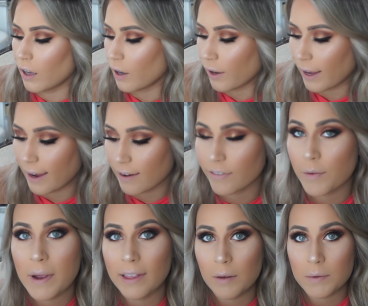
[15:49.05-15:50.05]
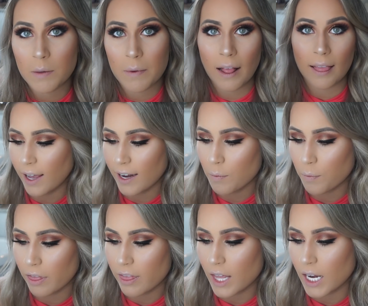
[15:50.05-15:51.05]
Okay, and for my lips, I'm gonna line
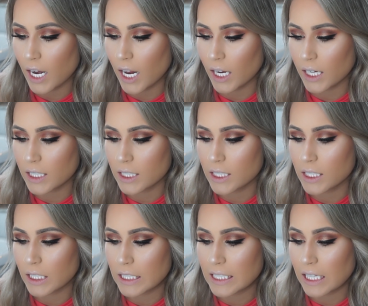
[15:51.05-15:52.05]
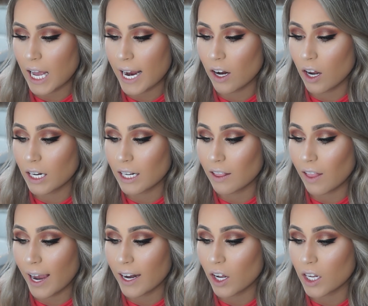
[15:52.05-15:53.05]
them with the NYX Slide On,
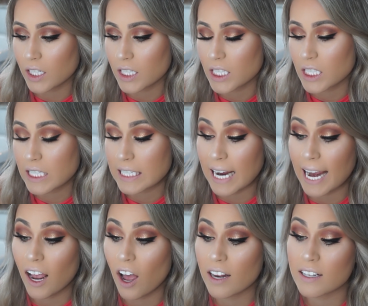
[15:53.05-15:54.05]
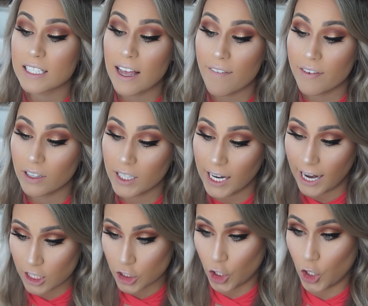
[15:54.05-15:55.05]
Glide On, Stay On, Definitely
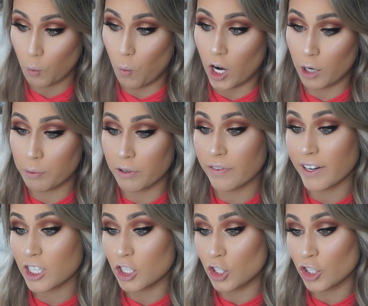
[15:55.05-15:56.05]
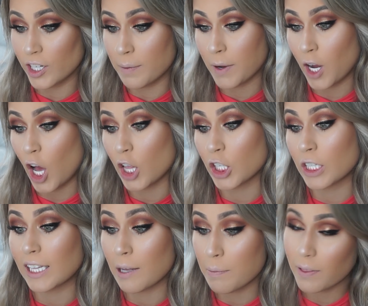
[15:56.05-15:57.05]
a Turn Waterproof Extreme Color
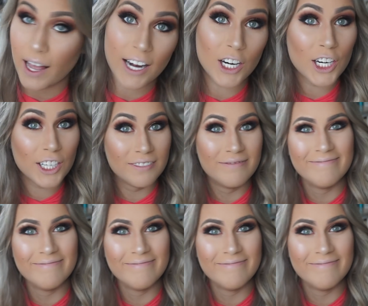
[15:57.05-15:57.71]
Lip Liner.